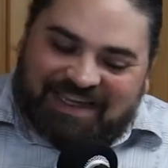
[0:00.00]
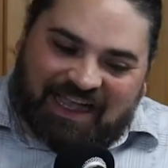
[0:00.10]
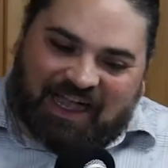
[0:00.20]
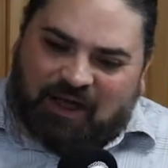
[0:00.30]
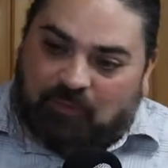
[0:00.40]

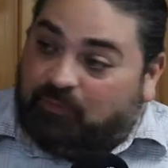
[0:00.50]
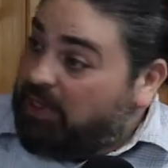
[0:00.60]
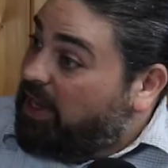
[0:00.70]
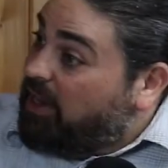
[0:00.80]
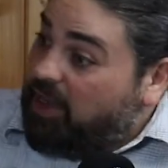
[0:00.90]
But
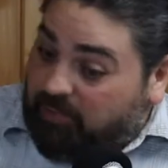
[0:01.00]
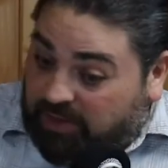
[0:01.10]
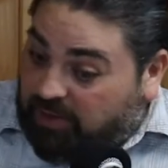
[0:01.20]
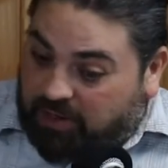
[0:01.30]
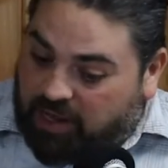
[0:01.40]
yeah, I
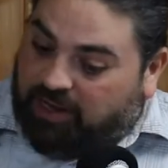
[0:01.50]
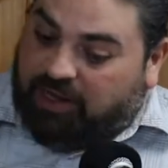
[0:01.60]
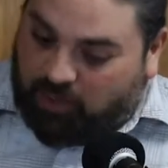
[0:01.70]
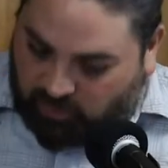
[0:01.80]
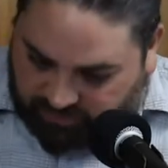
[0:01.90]
mean, and
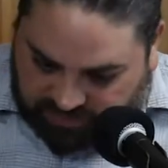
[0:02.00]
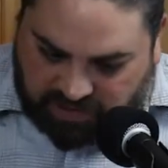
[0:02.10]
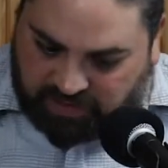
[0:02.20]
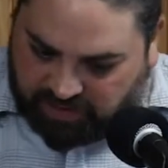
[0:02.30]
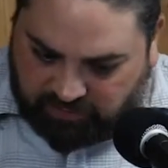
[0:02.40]
again, we've seen
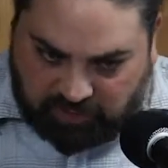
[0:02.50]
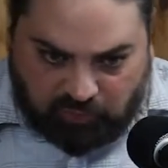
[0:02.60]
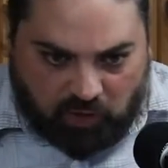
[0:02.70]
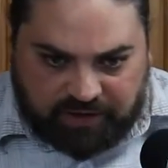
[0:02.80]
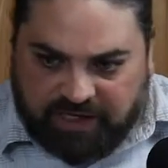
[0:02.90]
it even in
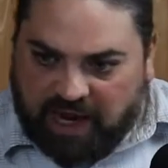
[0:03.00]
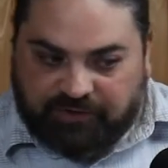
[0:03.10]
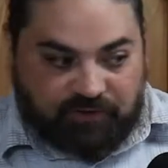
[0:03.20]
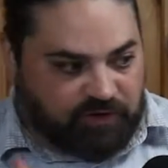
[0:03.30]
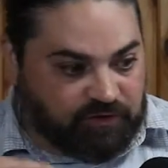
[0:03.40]

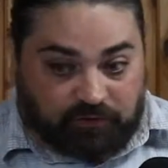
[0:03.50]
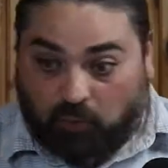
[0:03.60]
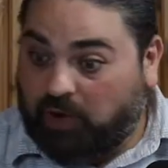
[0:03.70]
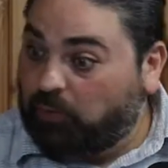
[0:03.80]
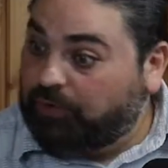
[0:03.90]
broadcasting, just the
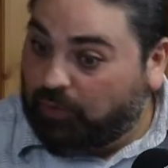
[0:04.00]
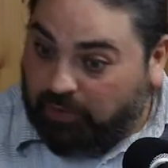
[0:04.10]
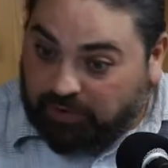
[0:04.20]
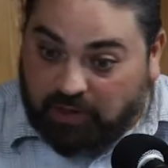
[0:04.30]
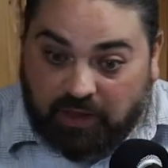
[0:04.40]
way we're
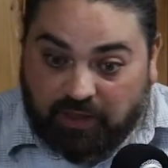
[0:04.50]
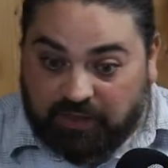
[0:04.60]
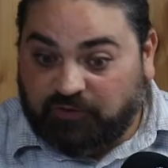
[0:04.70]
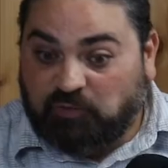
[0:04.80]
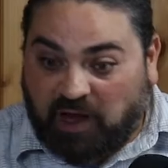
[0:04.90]
doing
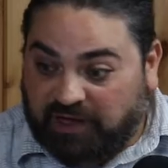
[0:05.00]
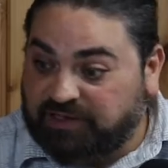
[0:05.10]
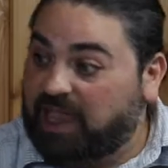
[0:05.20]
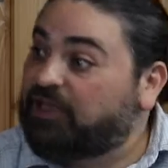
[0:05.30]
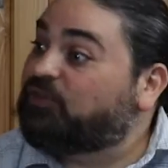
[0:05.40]
this
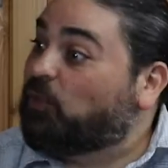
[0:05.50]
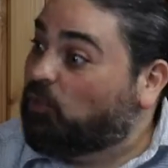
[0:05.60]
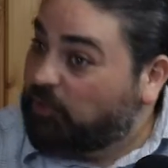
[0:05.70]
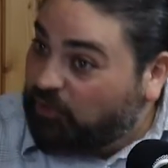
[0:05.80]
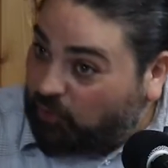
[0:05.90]
podcast, and
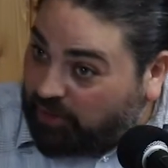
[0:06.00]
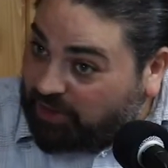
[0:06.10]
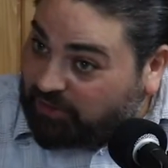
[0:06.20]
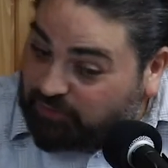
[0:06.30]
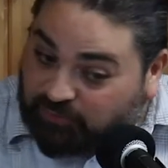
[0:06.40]
we'll be doing
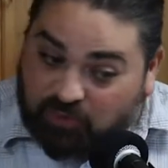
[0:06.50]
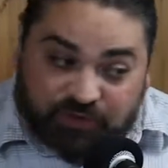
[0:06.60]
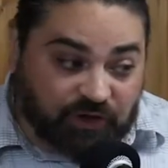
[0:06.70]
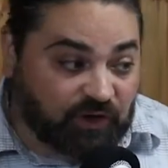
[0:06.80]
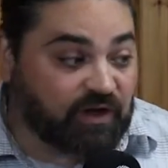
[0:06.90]
it in the
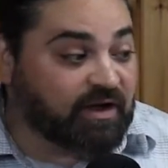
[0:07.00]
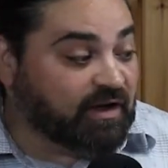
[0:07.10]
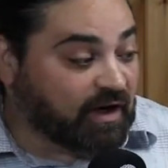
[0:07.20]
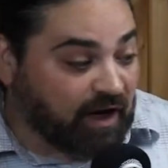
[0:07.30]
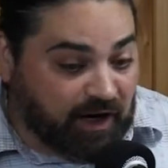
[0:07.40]
future.
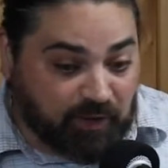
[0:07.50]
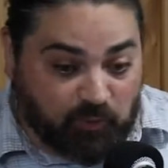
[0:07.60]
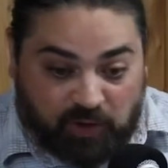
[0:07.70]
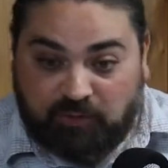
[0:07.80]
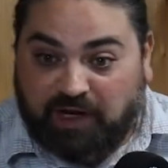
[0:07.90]

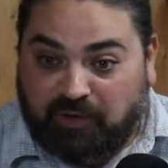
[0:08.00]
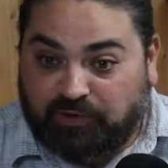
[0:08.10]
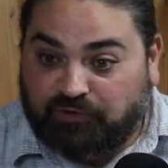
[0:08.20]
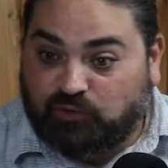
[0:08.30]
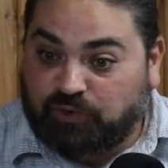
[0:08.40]
We've been able
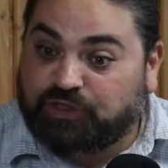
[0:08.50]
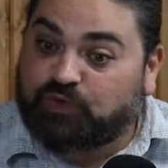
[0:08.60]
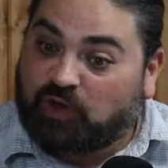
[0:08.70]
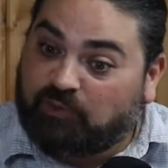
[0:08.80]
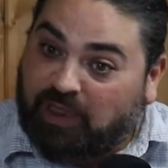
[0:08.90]
to sort of
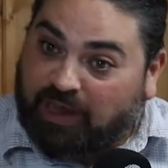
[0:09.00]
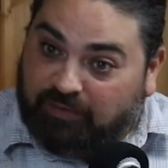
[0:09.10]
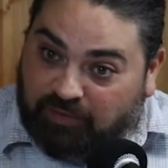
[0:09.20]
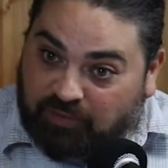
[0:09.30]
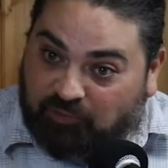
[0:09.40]

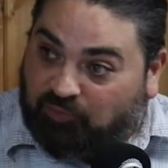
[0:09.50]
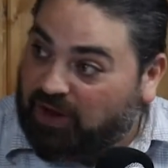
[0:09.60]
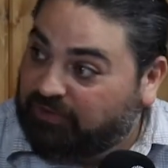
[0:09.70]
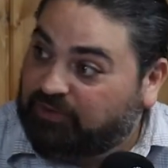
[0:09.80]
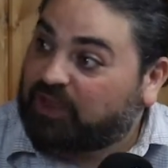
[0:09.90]
streamline the
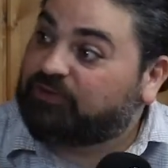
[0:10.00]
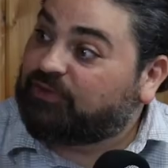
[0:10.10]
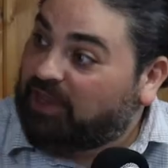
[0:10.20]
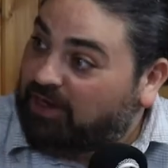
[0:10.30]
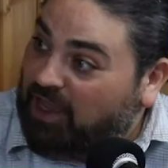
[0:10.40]
process
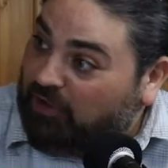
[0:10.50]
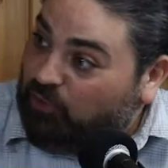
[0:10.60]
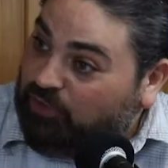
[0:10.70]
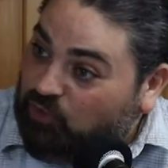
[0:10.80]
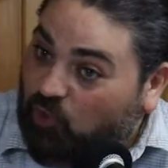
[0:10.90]
in how to
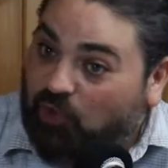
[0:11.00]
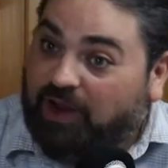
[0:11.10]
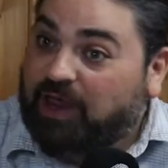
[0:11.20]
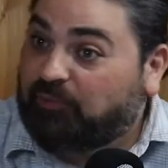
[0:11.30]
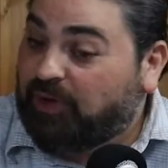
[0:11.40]
record,
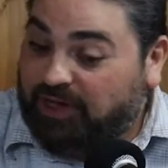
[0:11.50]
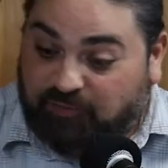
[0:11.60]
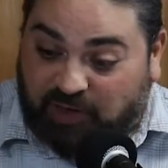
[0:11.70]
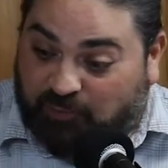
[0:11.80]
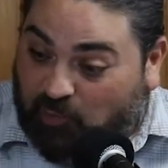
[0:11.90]
how to bring in
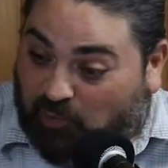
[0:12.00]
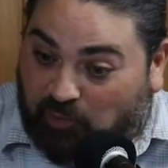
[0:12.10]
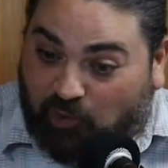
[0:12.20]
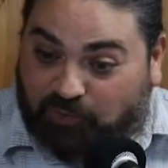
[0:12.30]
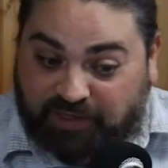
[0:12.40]
people
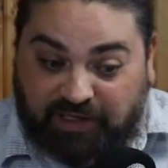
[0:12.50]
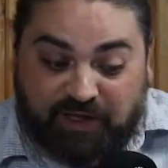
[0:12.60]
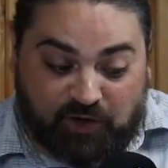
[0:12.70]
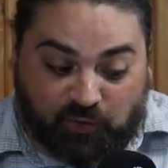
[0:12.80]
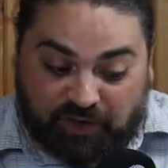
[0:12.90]
remotely,
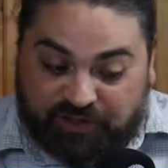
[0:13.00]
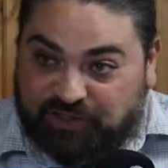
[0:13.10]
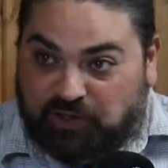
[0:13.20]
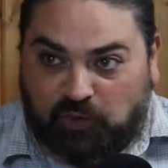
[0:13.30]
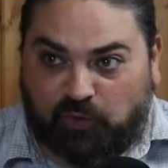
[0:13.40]

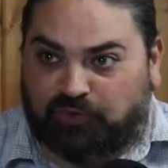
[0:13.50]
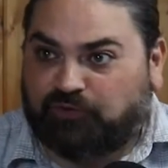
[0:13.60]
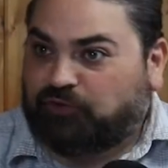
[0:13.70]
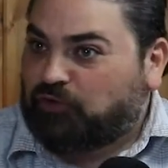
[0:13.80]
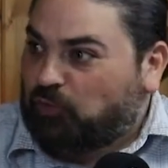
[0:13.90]
which was
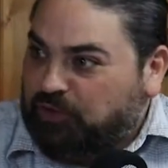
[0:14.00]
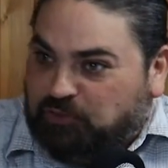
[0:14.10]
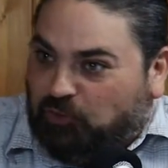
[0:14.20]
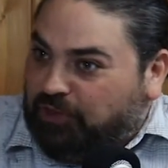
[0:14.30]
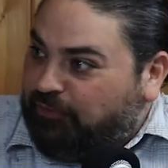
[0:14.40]
so much
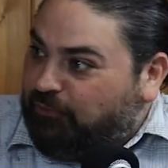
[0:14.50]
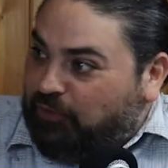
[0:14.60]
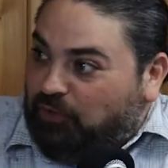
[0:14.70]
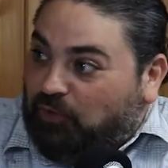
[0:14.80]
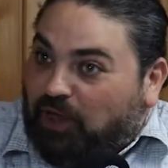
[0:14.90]
more
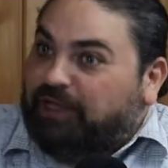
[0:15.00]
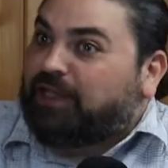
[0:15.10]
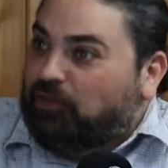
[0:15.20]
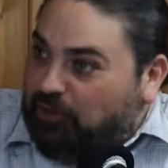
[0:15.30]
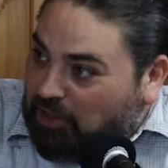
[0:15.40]
difficult a
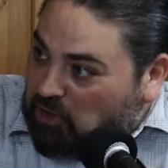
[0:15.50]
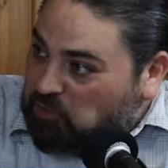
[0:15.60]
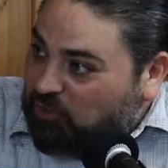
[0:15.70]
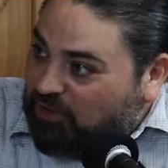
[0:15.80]
year ago.